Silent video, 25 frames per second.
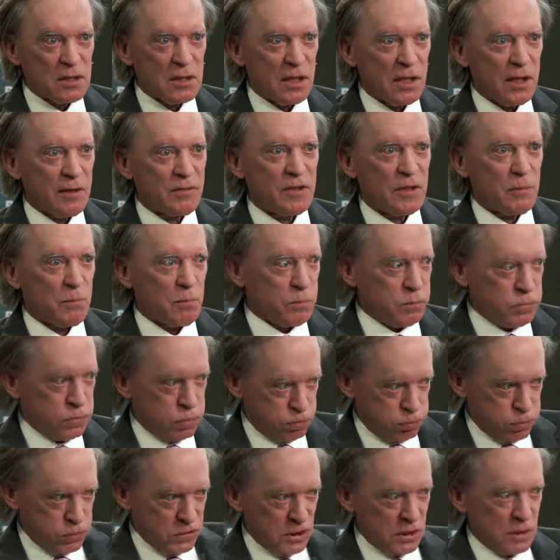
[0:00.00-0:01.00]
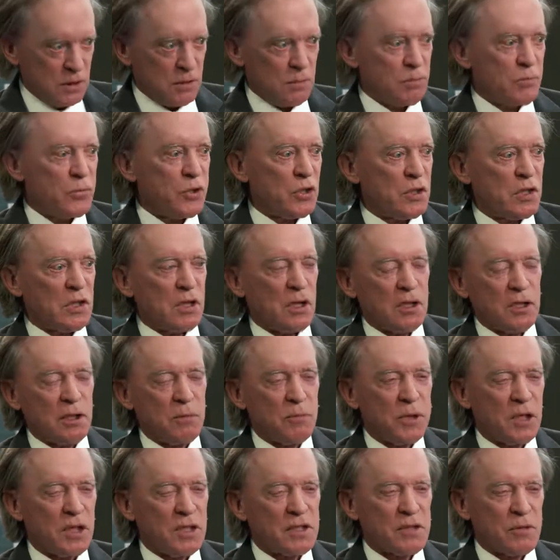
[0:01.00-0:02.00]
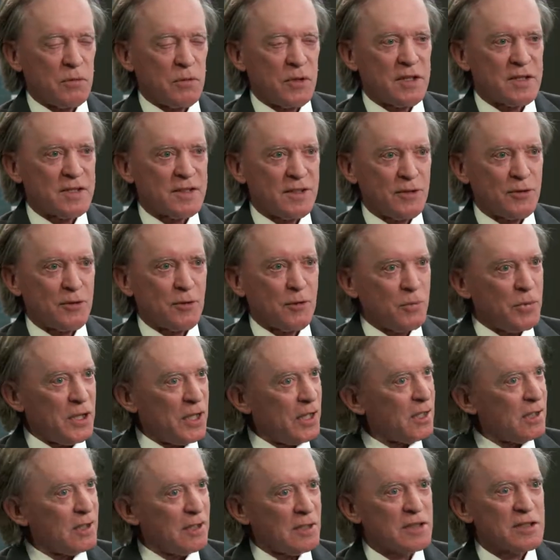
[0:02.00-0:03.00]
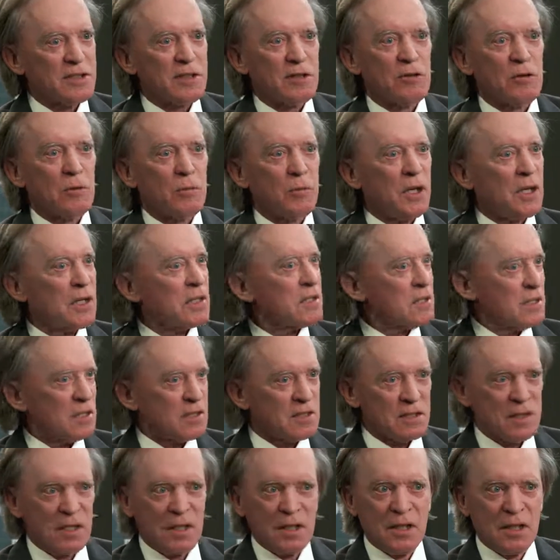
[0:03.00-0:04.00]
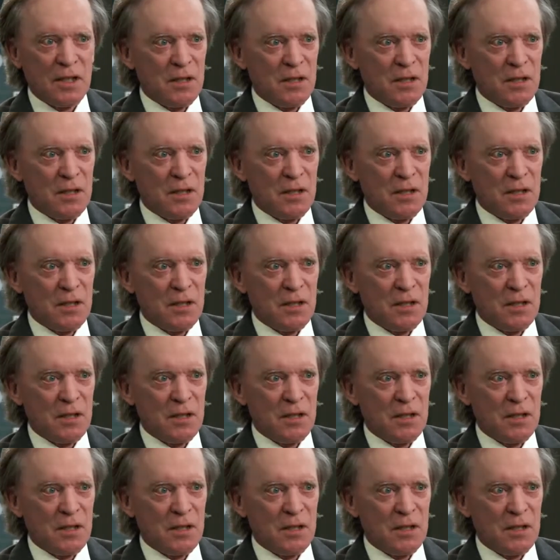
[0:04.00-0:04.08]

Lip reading: They have to put it on deposit with the central bank, and the central bank says